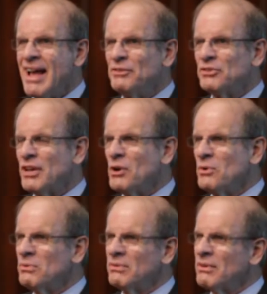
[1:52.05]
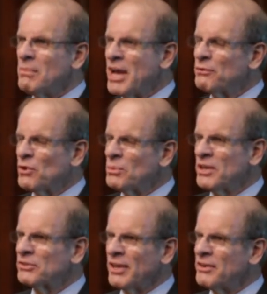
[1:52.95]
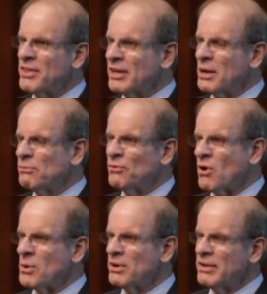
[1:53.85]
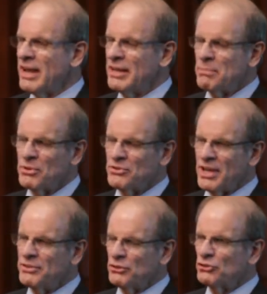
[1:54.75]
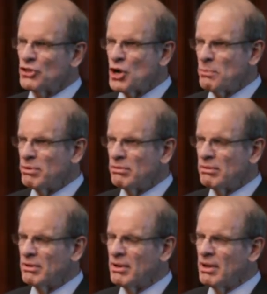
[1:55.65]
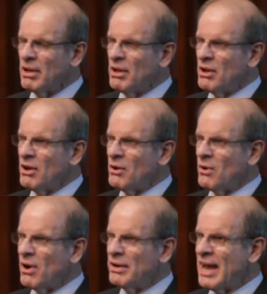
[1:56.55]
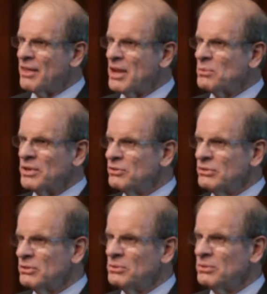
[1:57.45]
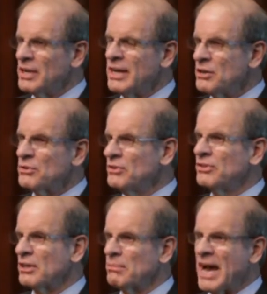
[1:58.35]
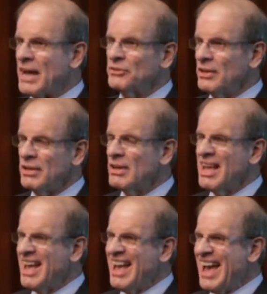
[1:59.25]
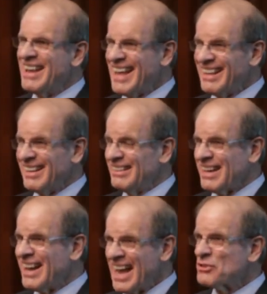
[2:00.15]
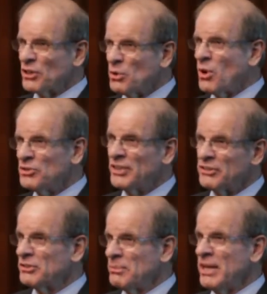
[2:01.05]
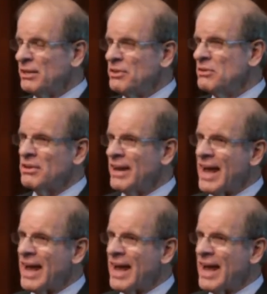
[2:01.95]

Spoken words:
And so about 4 weeks later, they come forward and they present the scope on how they want to increase the capacity. And Don actually cost estimated the unit